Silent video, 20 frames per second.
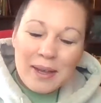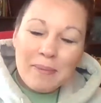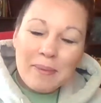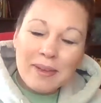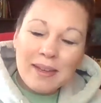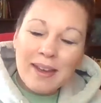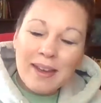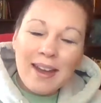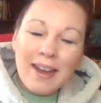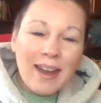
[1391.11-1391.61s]

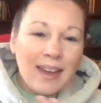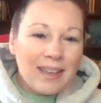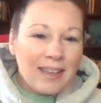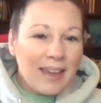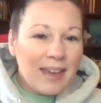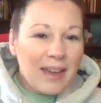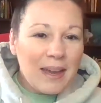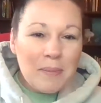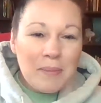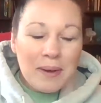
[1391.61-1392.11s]
But yeah, I
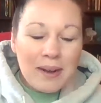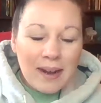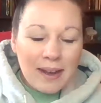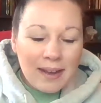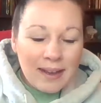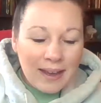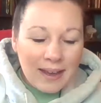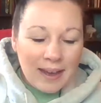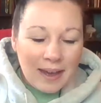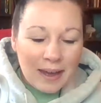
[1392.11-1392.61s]
am what
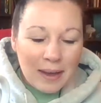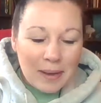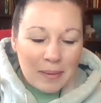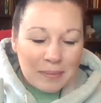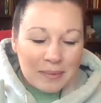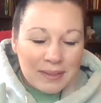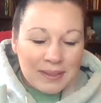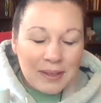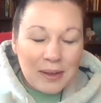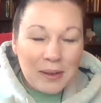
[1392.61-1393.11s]
I
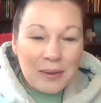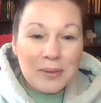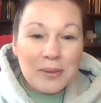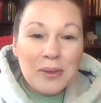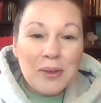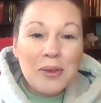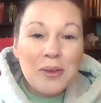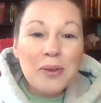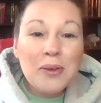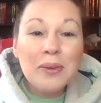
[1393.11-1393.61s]
am. So
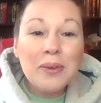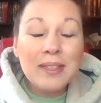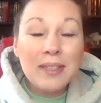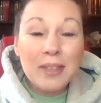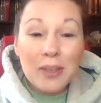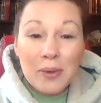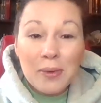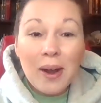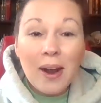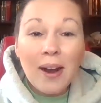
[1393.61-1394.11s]

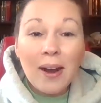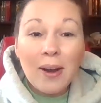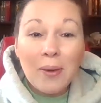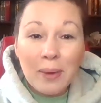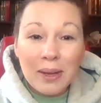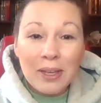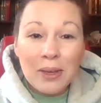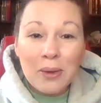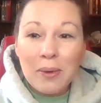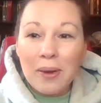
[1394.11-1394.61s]
you are
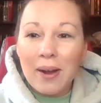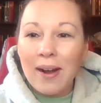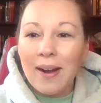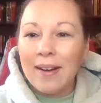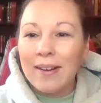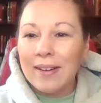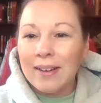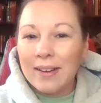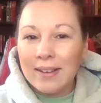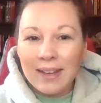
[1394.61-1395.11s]
what you are.